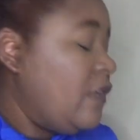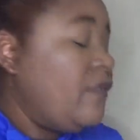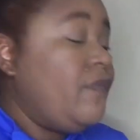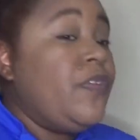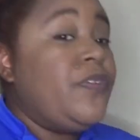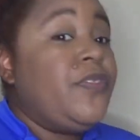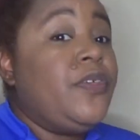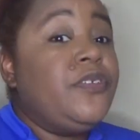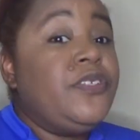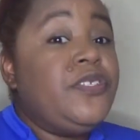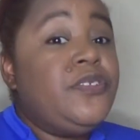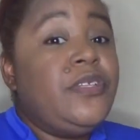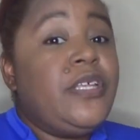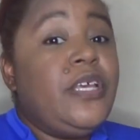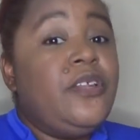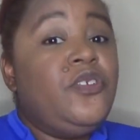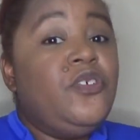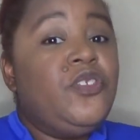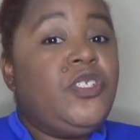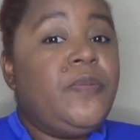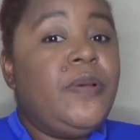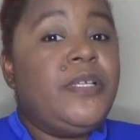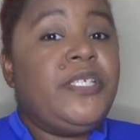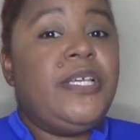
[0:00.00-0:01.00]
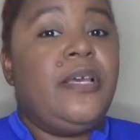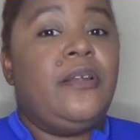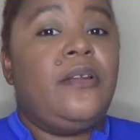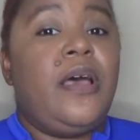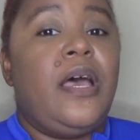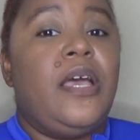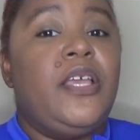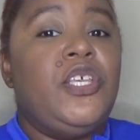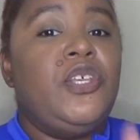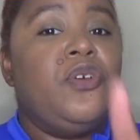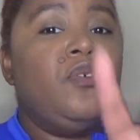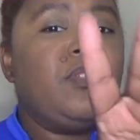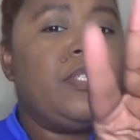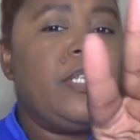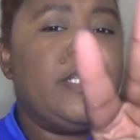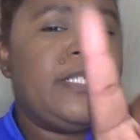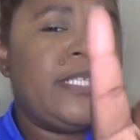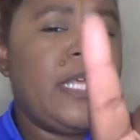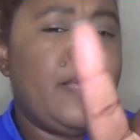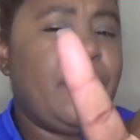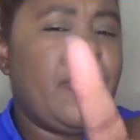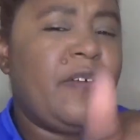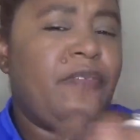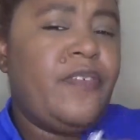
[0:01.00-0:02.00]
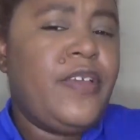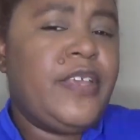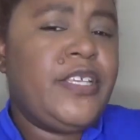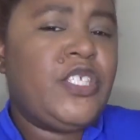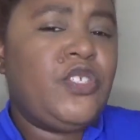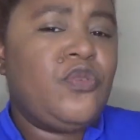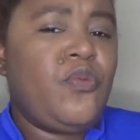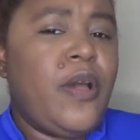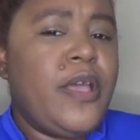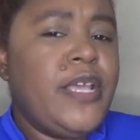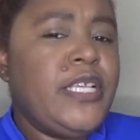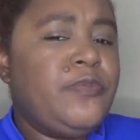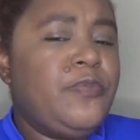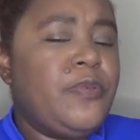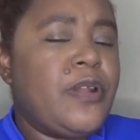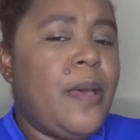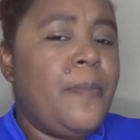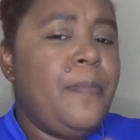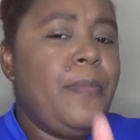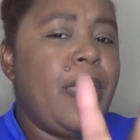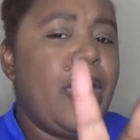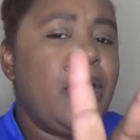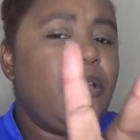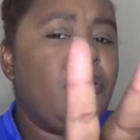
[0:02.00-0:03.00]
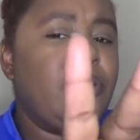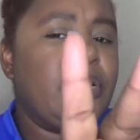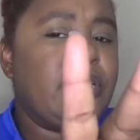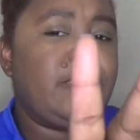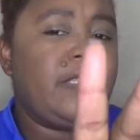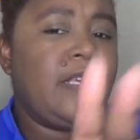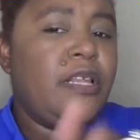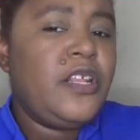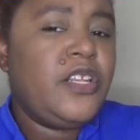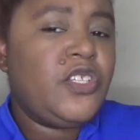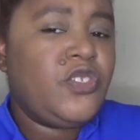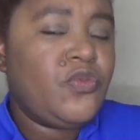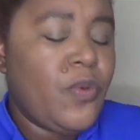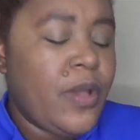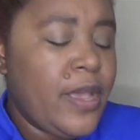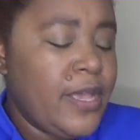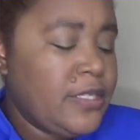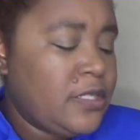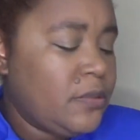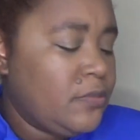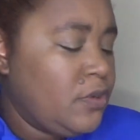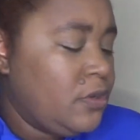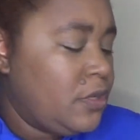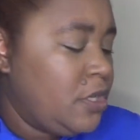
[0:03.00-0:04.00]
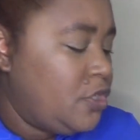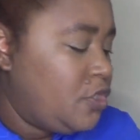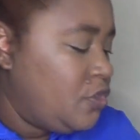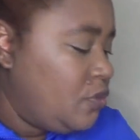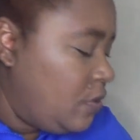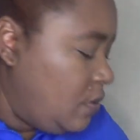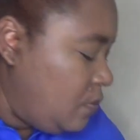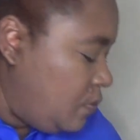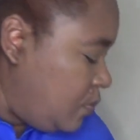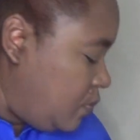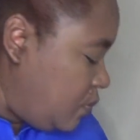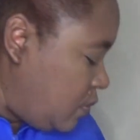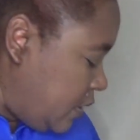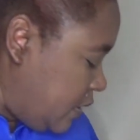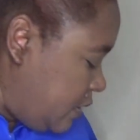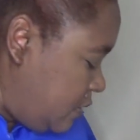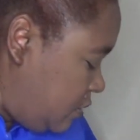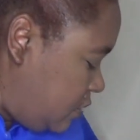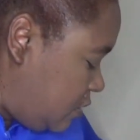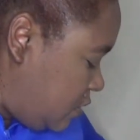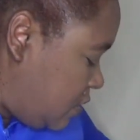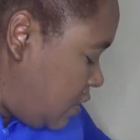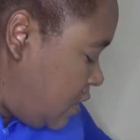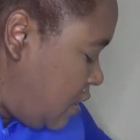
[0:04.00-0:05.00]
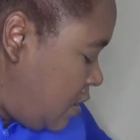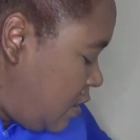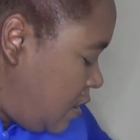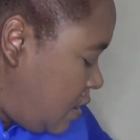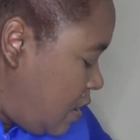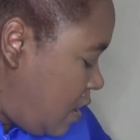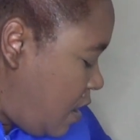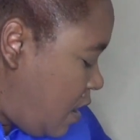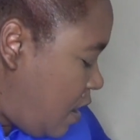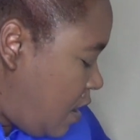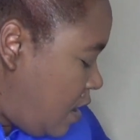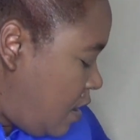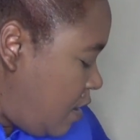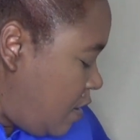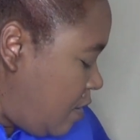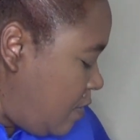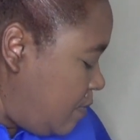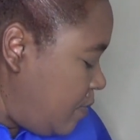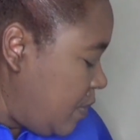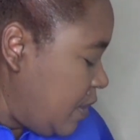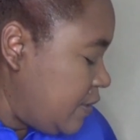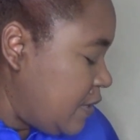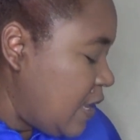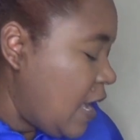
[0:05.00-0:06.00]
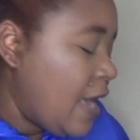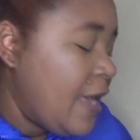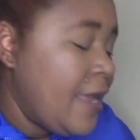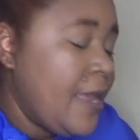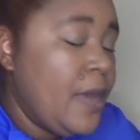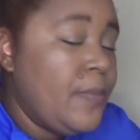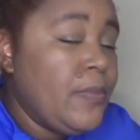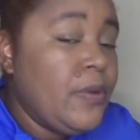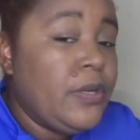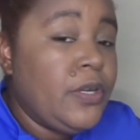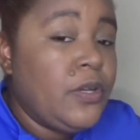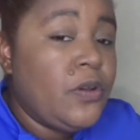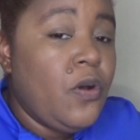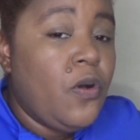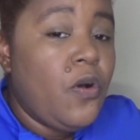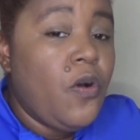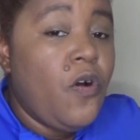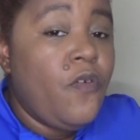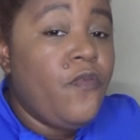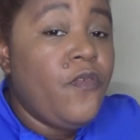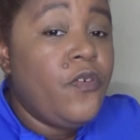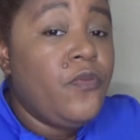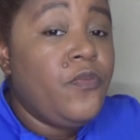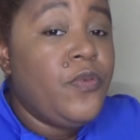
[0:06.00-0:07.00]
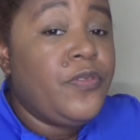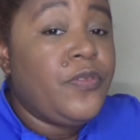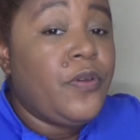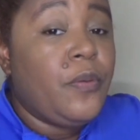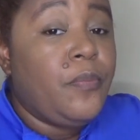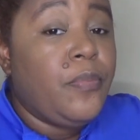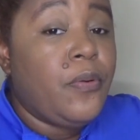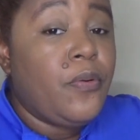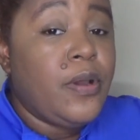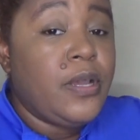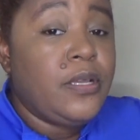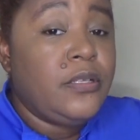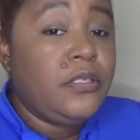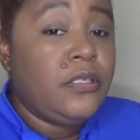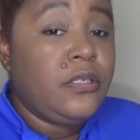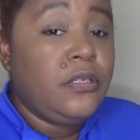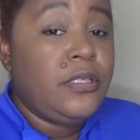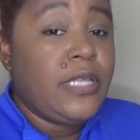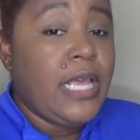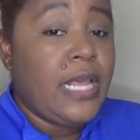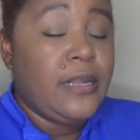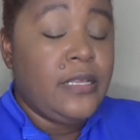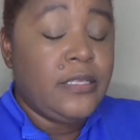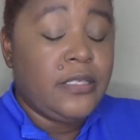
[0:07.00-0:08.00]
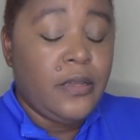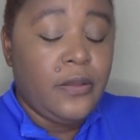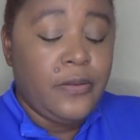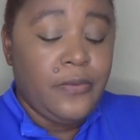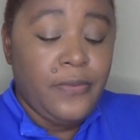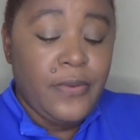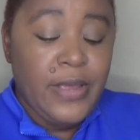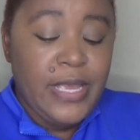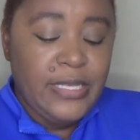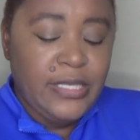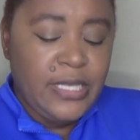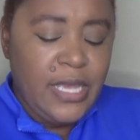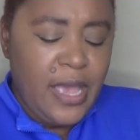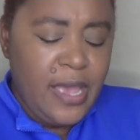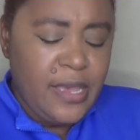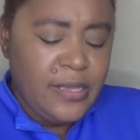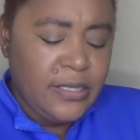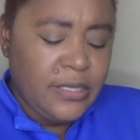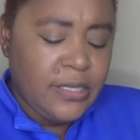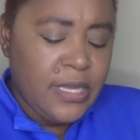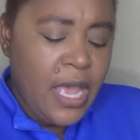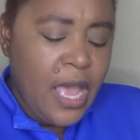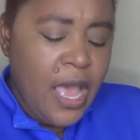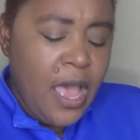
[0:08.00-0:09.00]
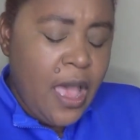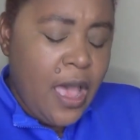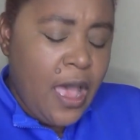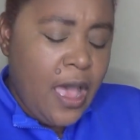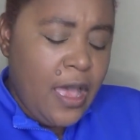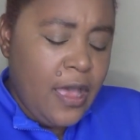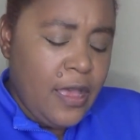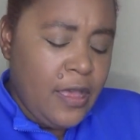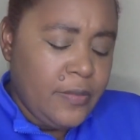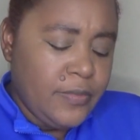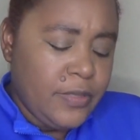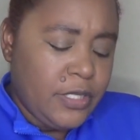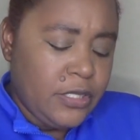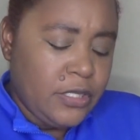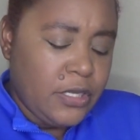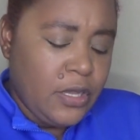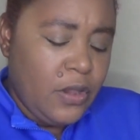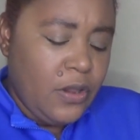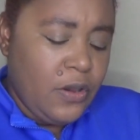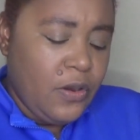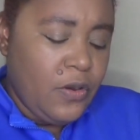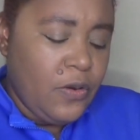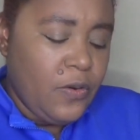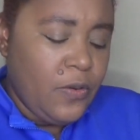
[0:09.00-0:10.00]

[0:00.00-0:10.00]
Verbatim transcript: For those of you that are new to my channel, I usually set my face twice, but I'm not gonna set it twice. I'm gonna do it once. Um, but I am gonna go over with a bronzer that is a retest. Um, so